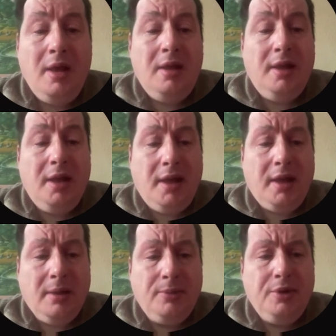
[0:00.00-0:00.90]
Then I
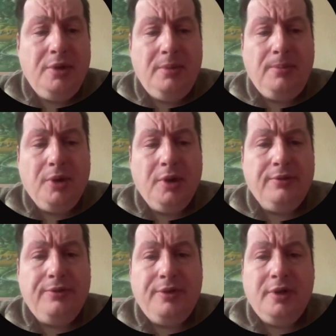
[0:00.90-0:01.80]
come to the point
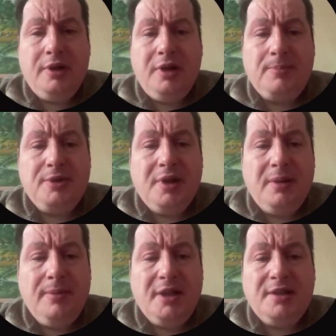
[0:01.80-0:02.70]
of tips
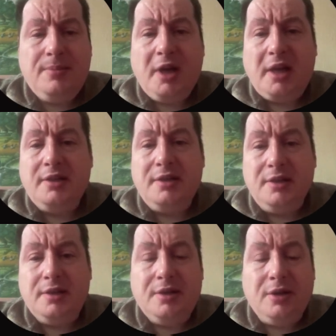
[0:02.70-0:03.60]
and best
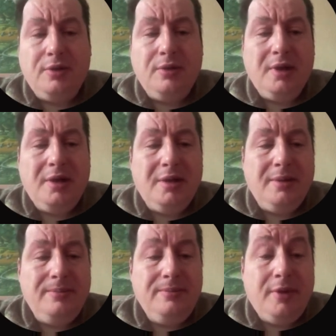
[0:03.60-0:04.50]
practices. So
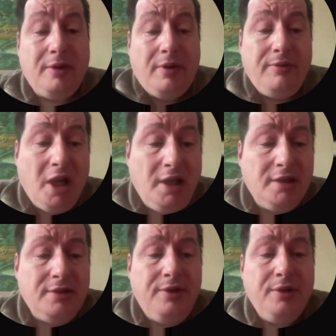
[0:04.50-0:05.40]
I've done
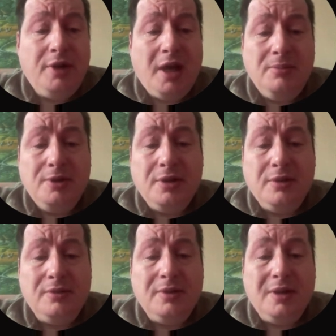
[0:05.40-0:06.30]
this a few times, so
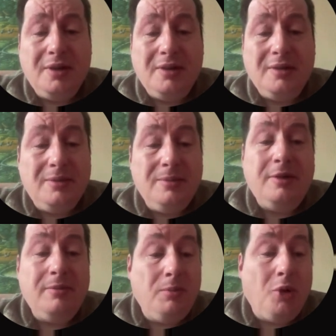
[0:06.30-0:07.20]

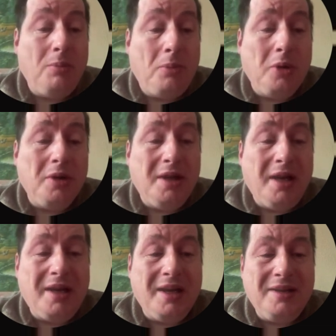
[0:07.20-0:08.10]
more than I
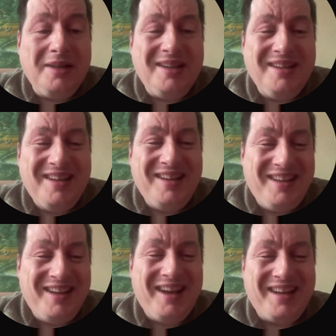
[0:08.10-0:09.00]
can
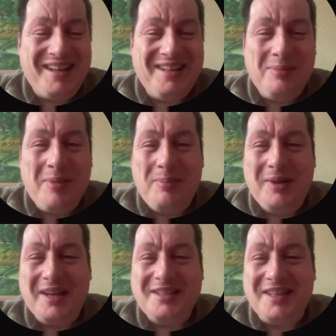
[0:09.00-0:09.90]
I can remember
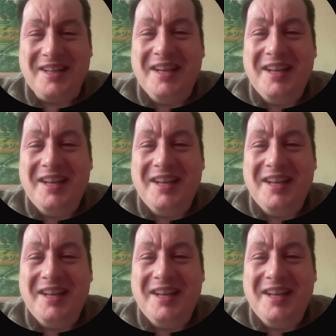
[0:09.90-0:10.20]
actually.